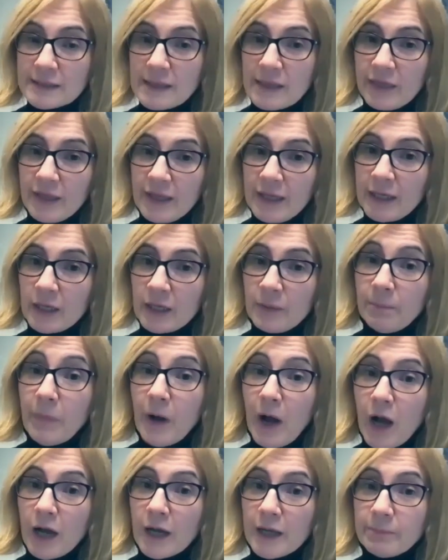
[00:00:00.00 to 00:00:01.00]
thing
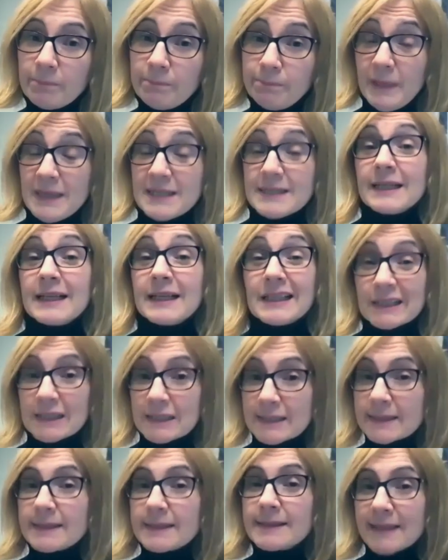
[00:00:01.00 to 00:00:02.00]
by basically
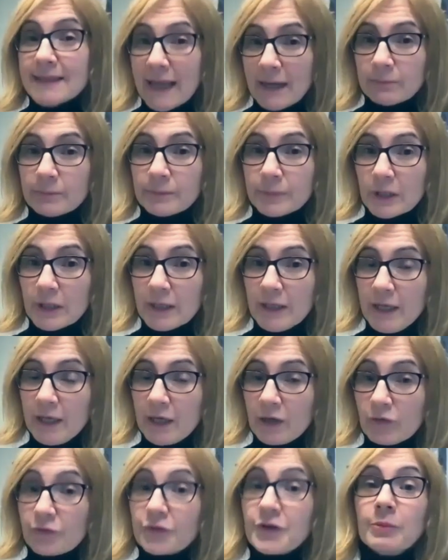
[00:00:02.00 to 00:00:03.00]

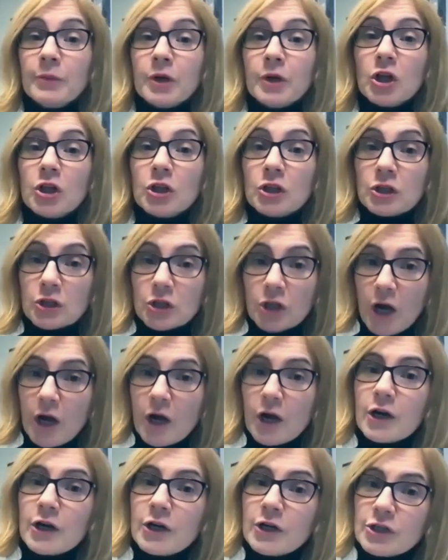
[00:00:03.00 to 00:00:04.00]
sampling from a
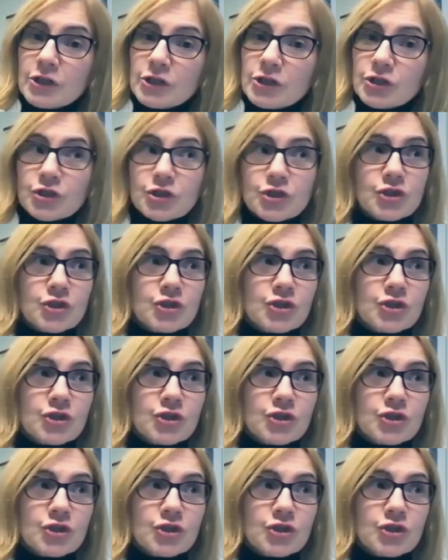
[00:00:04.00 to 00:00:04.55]
large,